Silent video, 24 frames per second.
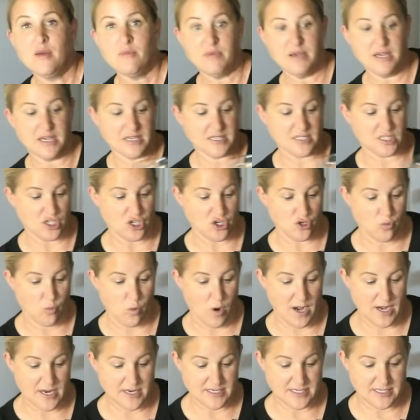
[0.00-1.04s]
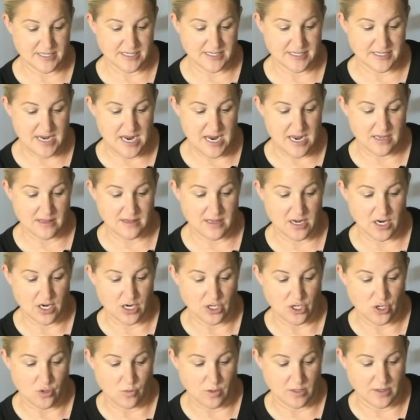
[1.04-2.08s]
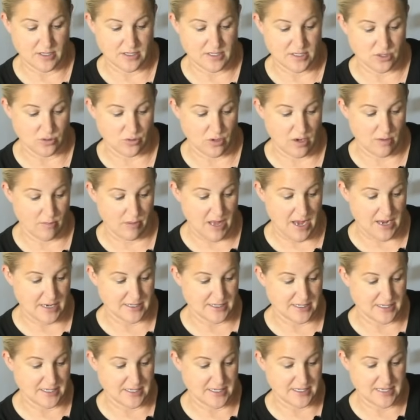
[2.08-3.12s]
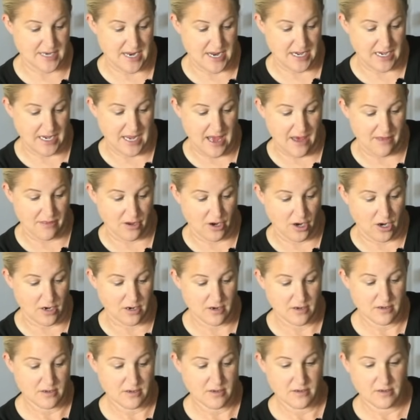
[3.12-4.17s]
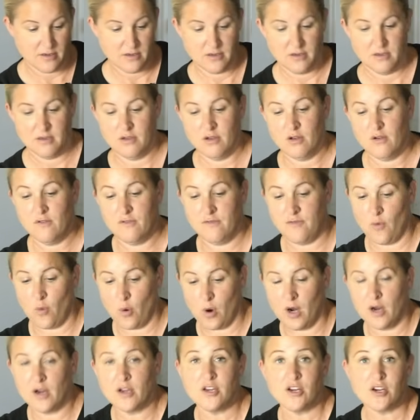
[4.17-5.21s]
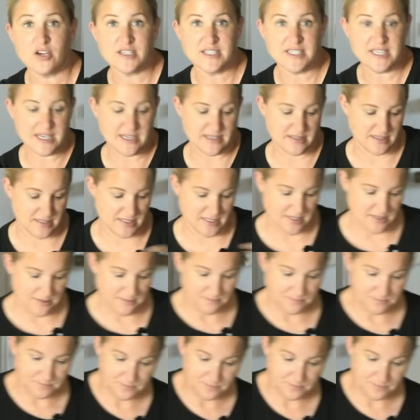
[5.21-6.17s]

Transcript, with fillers: because you want it to stay in there and you want the soil blocks to stay together for your seeds.